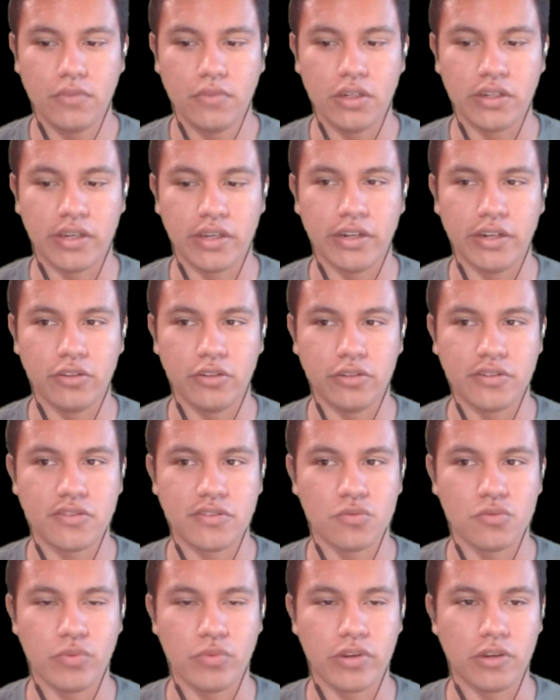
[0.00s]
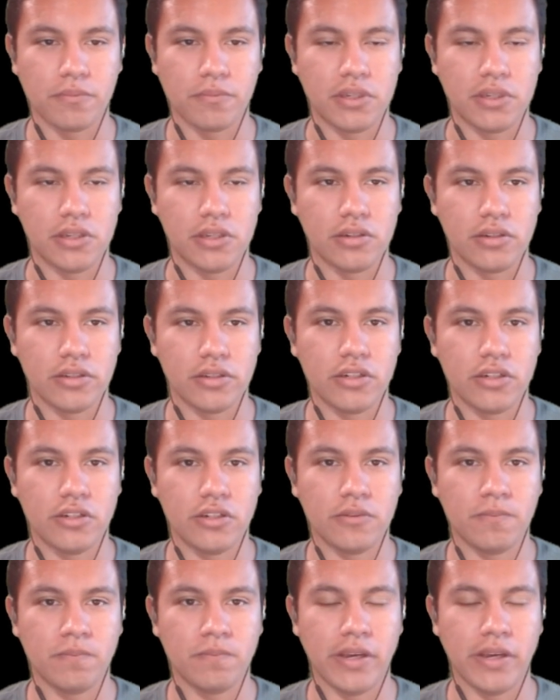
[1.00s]
Okay, I know this is
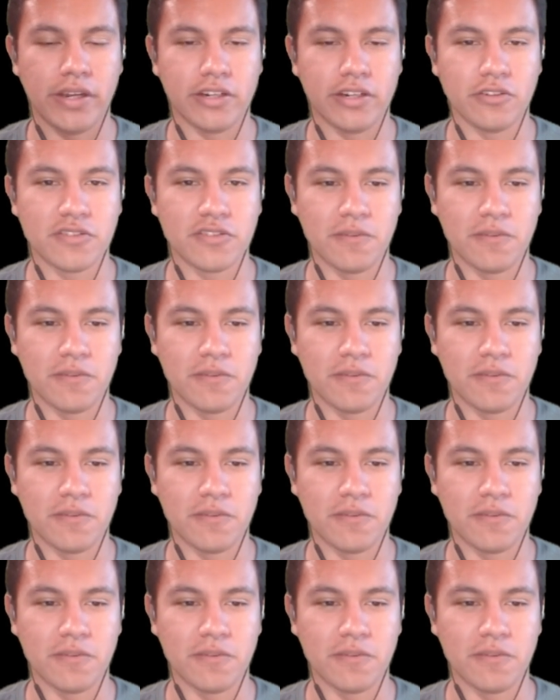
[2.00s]
Wikipedia, and I know